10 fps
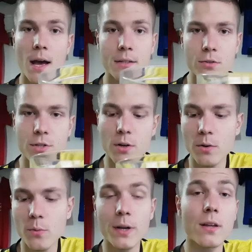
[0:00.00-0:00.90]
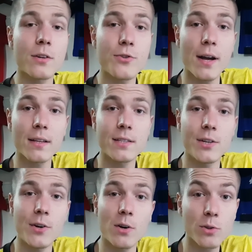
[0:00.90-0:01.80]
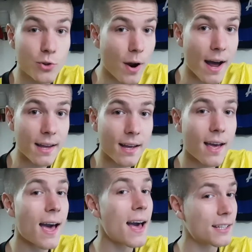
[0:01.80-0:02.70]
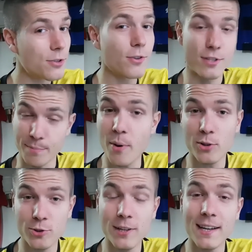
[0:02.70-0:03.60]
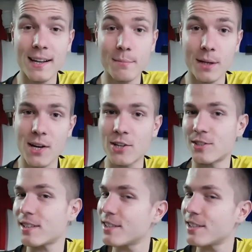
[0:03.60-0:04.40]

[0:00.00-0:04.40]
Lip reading: As usual, we're gonna try the cereal dry, as you're supposed to eat it, because